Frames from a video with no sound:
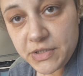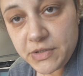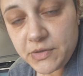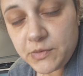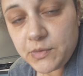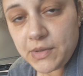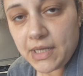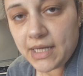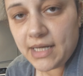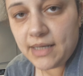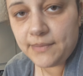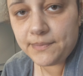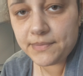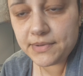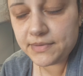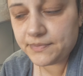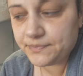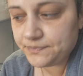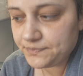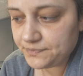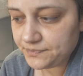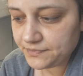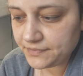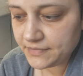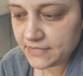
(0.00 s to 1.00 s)
it all up.
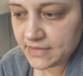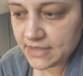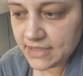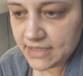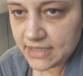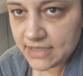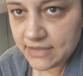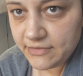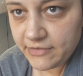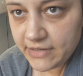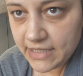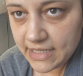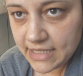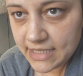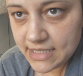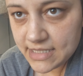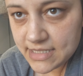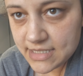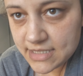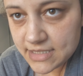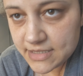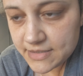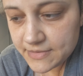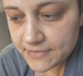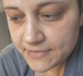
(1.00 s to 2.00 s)
Here it is.